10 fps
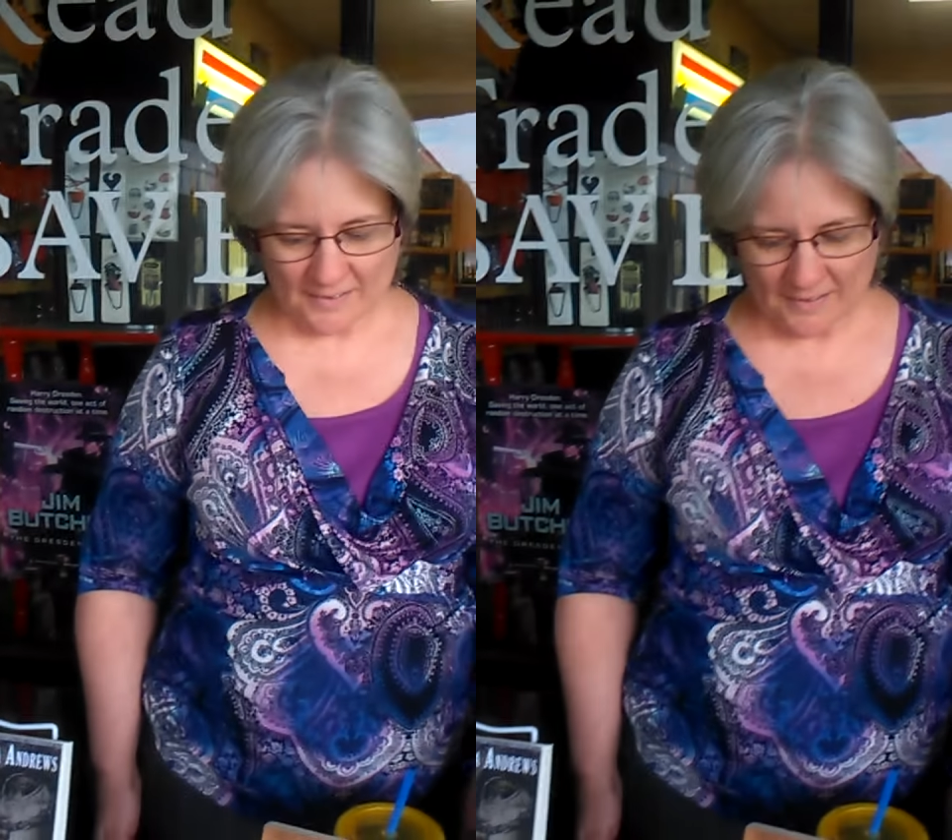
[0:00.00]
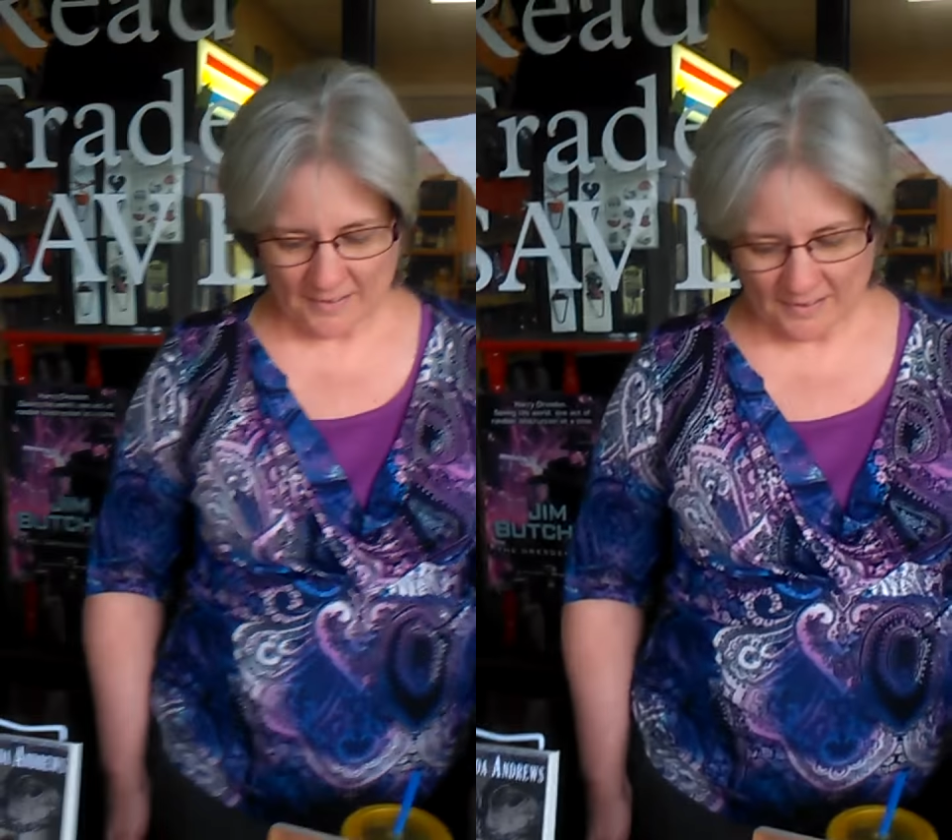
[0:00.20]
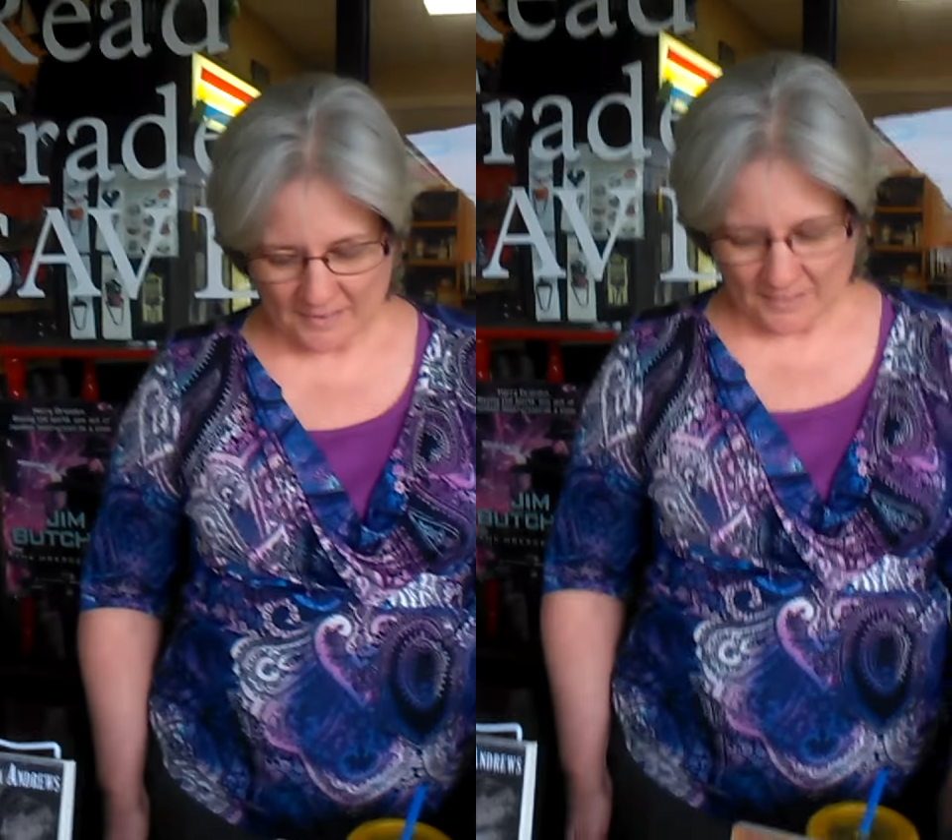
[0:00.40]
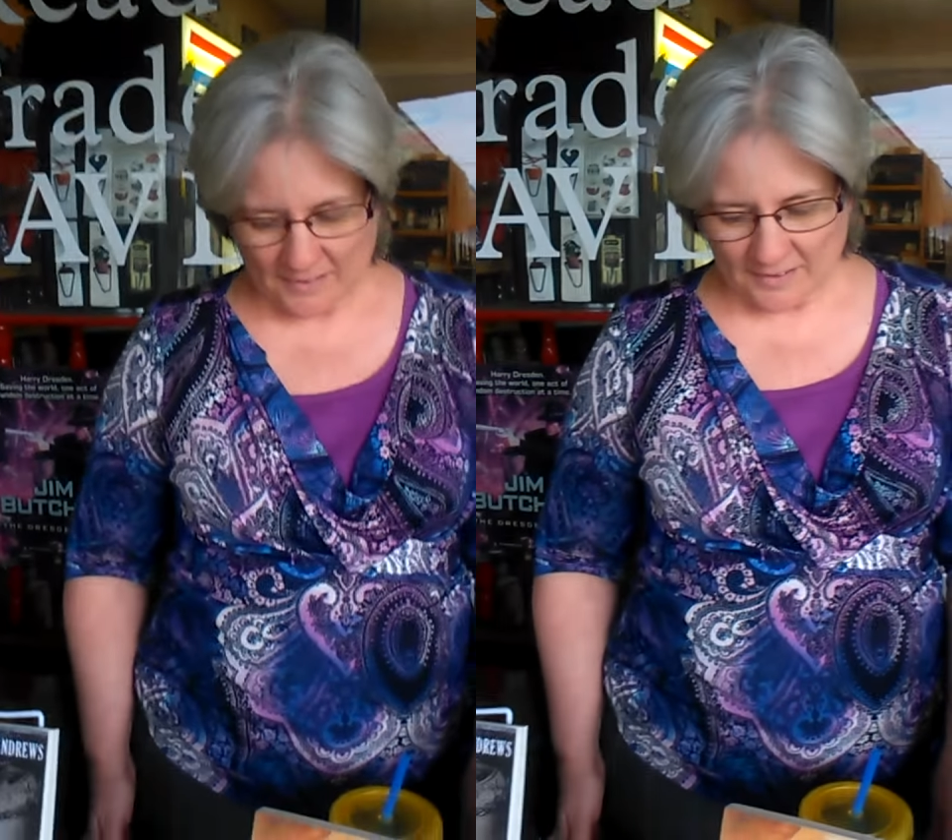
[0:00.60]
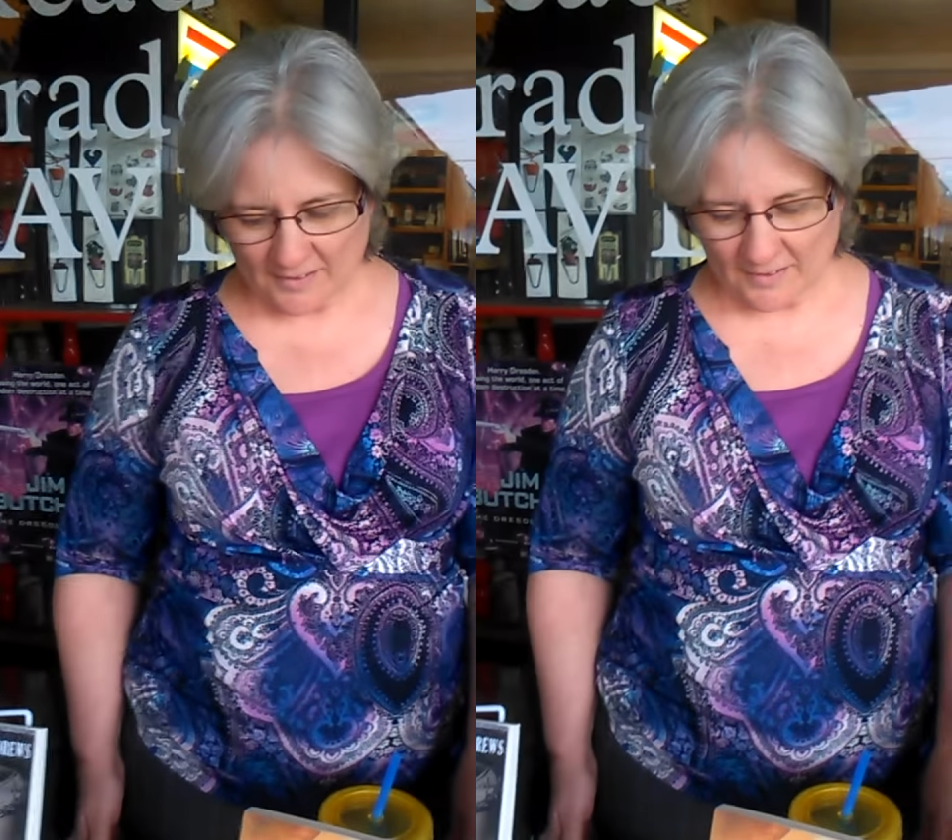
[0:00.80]
Tell
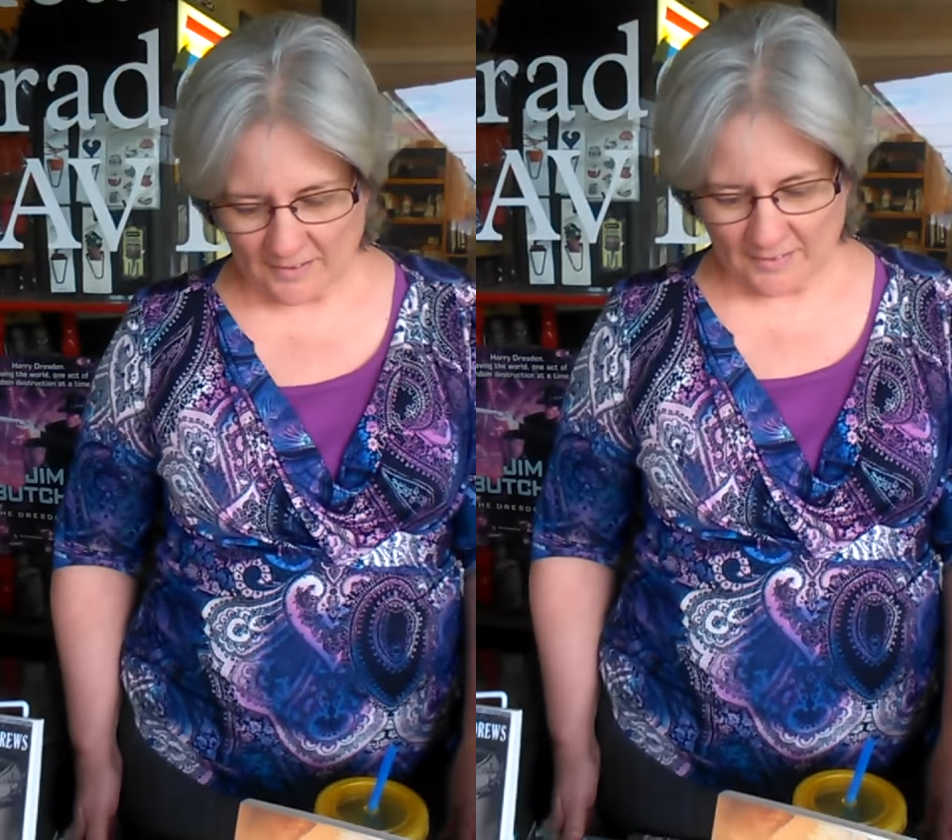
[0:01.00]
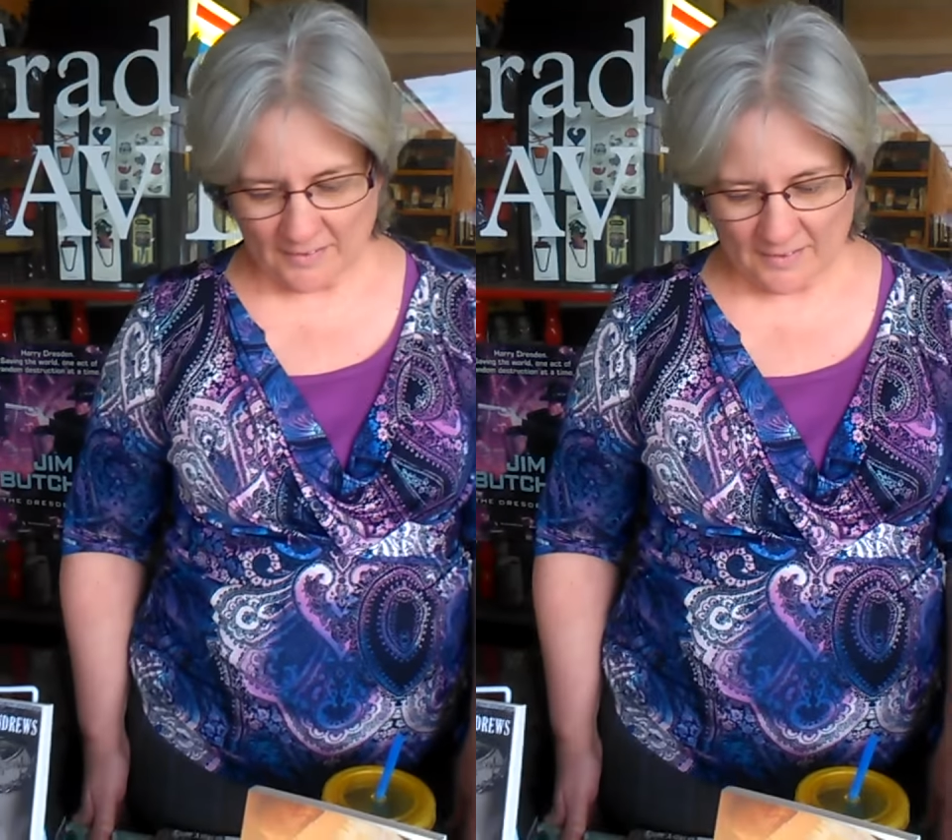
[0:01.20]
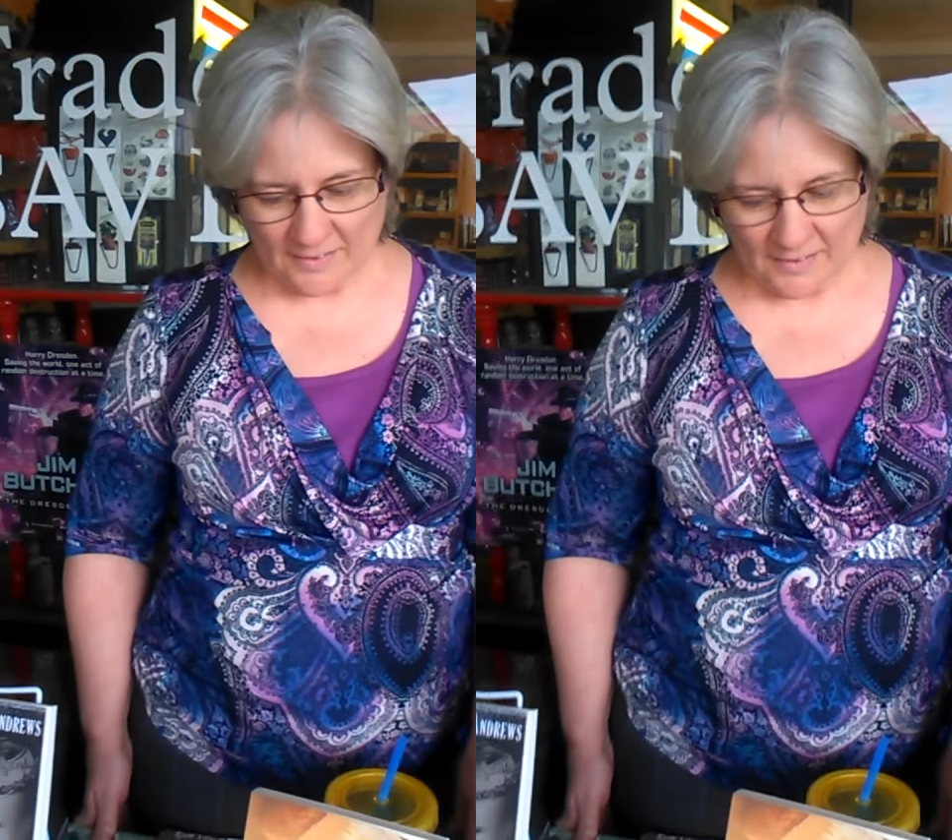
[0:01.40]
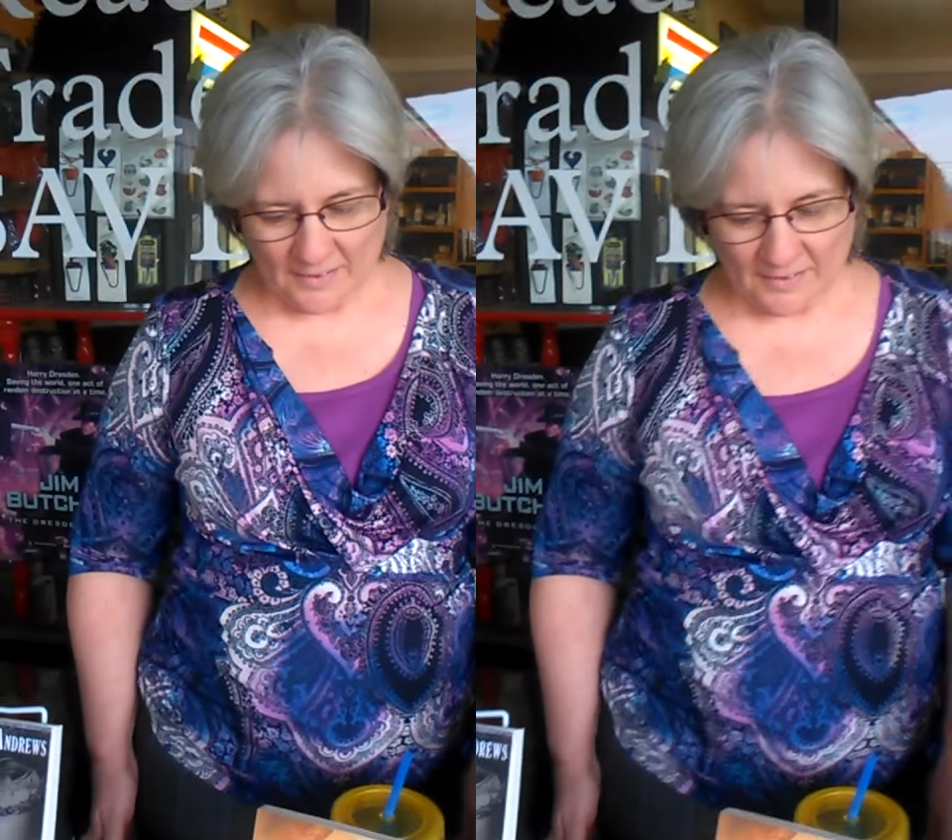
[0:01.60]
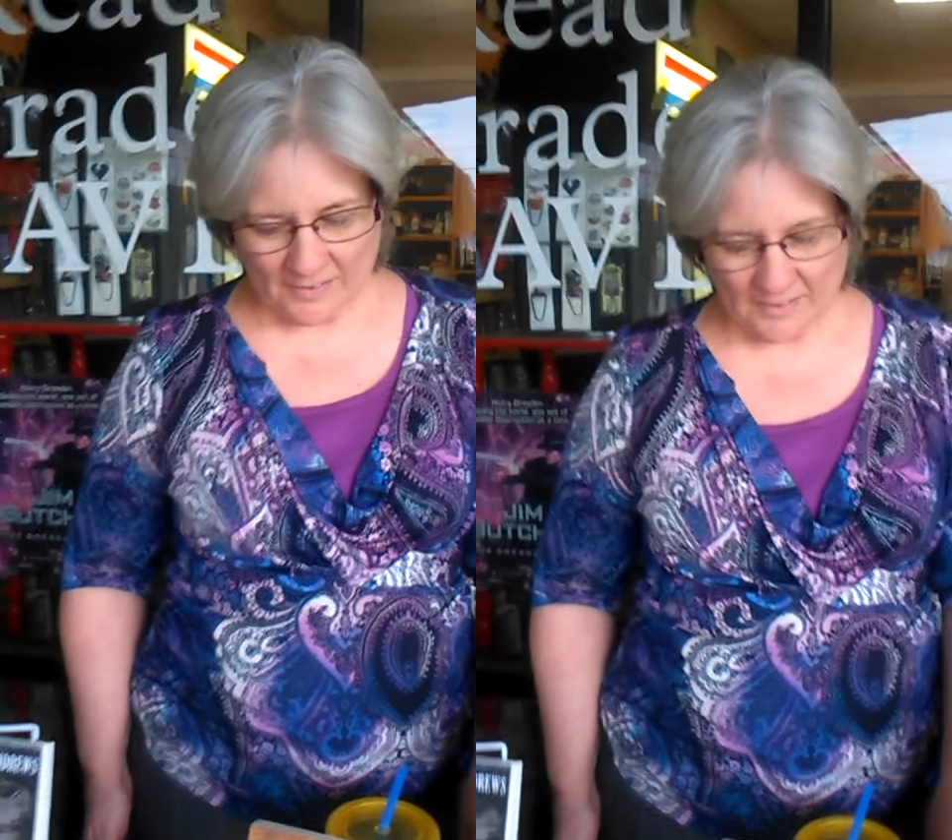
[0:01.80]
me about
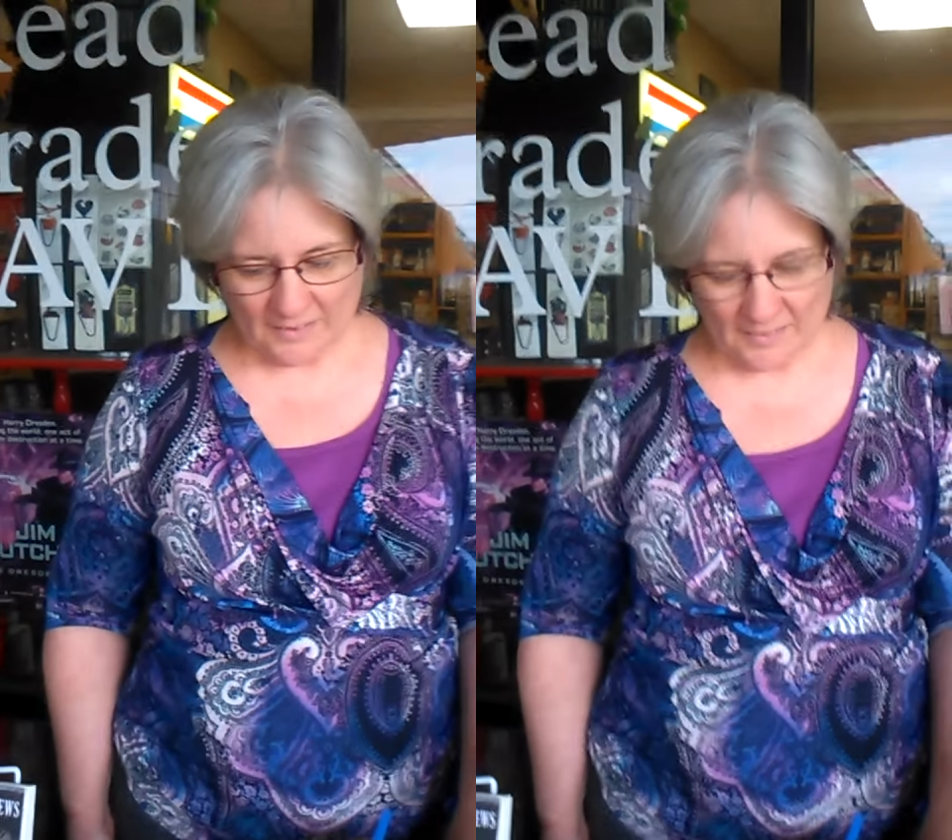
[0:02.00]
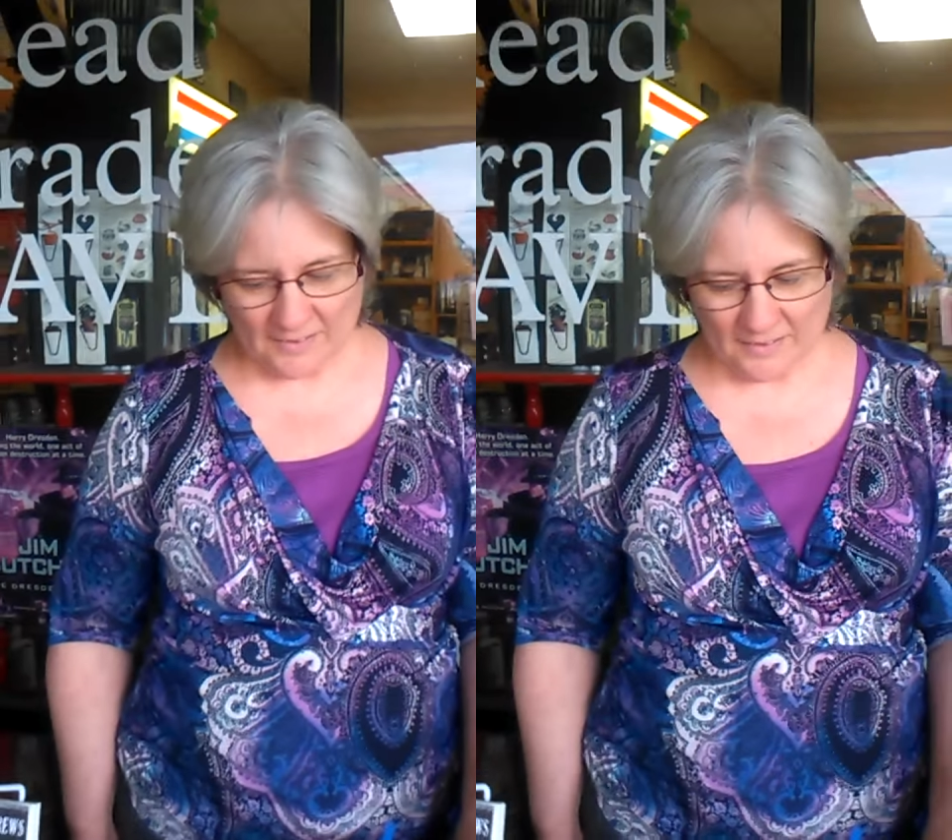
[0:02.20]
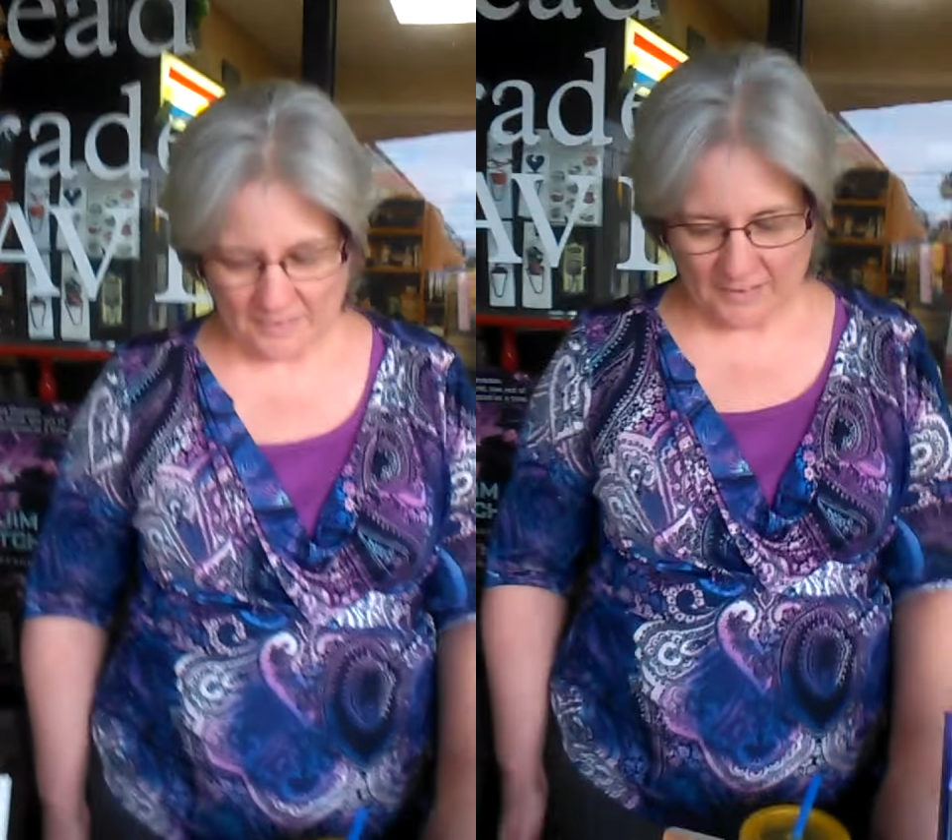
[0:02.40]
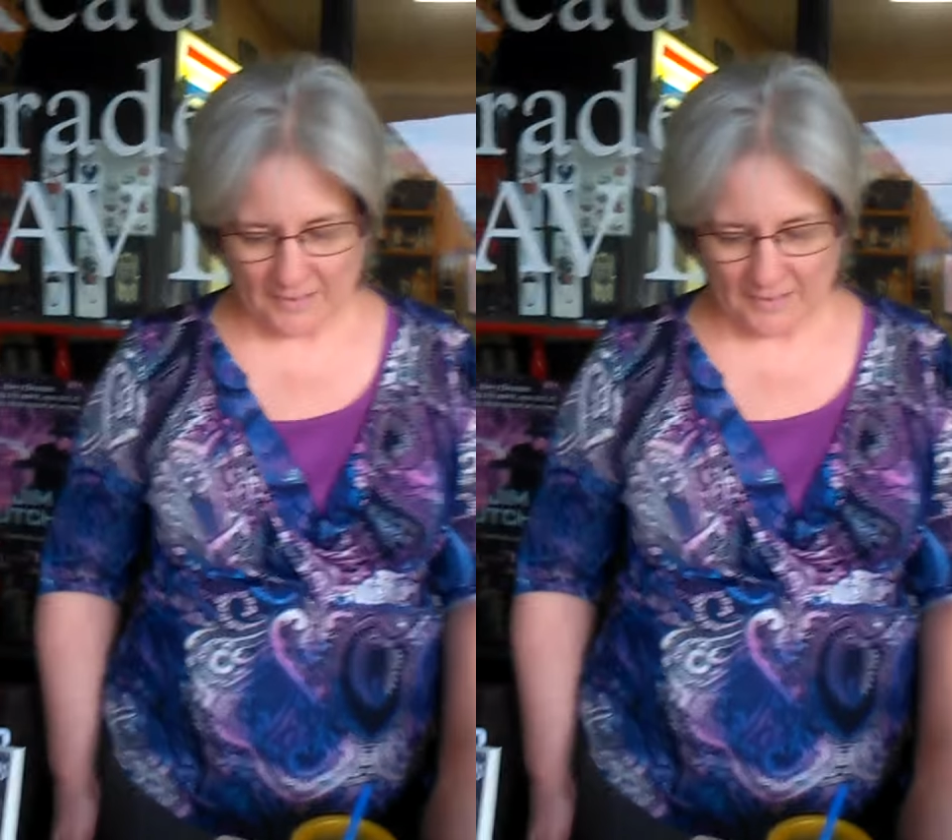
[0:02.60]
any particular